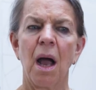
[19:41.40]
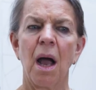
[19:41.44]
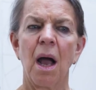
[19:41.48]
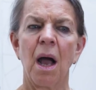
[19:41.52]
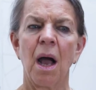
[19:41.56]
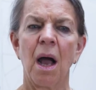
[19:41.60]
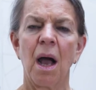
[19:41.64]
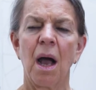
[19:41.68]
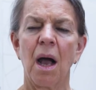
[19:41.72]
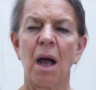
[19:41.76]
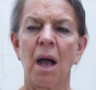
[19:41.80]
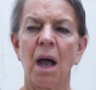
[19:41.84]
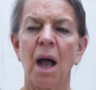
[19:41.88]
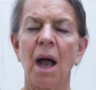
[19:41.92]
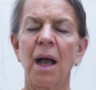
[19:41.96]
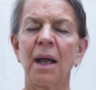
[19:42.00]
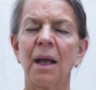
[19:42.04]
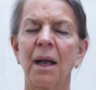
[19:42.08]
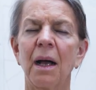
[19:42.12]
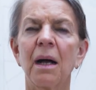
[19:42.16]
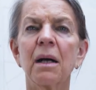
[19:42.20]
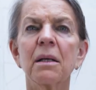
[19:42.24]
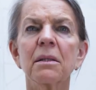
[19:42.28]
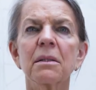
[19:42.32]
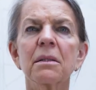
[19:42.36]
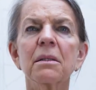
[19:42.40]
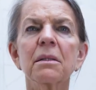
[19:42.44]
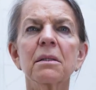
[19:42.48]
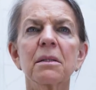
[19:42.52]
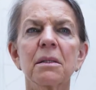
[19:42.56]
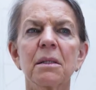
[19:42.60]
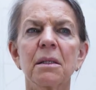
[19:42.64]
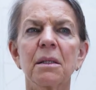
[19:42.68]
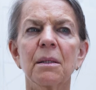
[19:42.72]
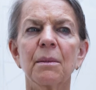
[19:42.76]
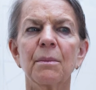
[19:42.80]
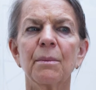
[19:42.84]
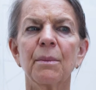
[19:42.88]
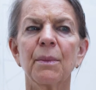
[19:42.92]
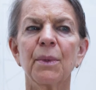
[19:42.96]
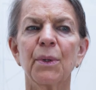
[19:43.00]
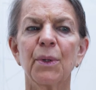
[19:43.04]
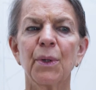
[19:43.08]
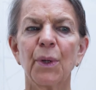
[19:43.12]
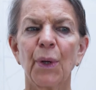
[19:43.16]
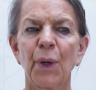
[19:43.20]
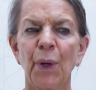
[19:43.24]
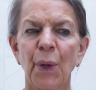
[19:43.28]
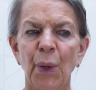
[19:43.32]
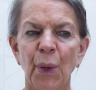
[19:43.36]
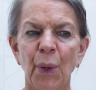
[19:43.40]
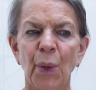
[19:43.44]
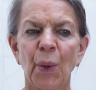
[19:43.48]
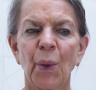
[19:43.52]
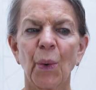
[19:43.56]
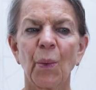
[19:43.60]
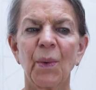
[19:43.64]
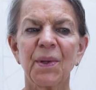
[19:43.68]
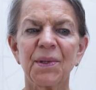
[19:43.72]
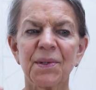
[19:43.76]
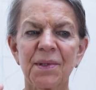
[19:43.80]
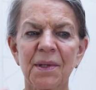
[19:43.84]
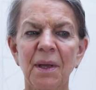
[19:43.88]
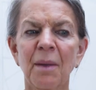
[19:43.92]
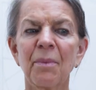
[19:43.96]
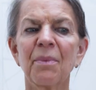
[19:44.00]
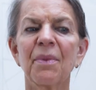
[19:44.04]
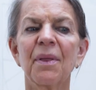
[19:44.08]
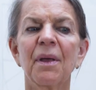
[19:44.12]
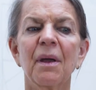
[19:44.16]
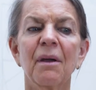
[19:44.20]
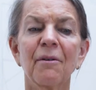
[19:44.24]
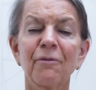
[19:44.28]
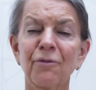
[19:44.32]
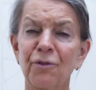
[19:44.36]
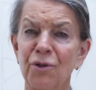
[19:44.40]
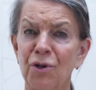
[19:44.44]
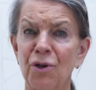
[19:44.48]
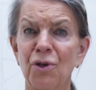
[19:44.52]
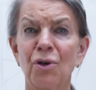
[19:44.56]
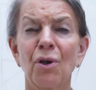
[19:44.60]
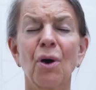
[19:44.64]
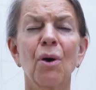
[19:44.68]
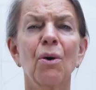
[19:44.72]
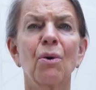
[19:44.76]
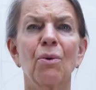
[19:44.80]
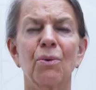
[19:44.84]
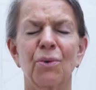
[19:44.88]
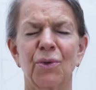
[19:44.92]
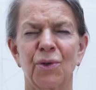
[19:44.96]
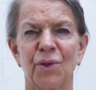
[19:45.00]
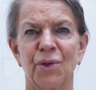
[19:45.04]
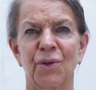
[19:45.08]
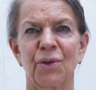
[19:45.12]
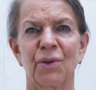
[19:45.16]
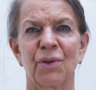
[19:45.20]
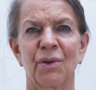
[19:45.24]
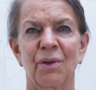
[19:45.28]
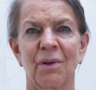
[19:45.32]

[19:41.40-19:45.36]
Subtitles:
I asked him when something of note